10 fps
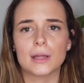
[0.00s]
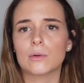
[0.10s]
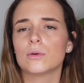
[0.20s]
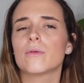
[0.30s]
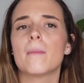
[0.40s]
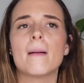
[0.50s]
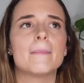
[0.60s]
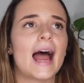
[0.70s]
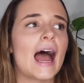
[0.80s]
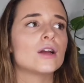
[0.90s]
They will
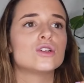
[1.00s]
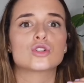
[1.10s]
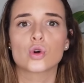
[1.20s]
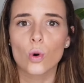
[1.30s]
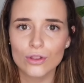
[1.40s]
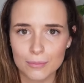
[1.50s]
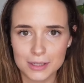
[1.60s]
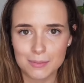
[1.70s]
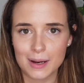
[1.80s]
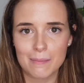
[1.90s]
remember how you taught them
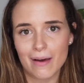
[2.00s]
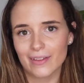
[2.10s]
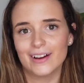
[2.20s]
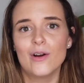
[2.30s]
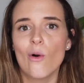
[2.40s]
to be a mother.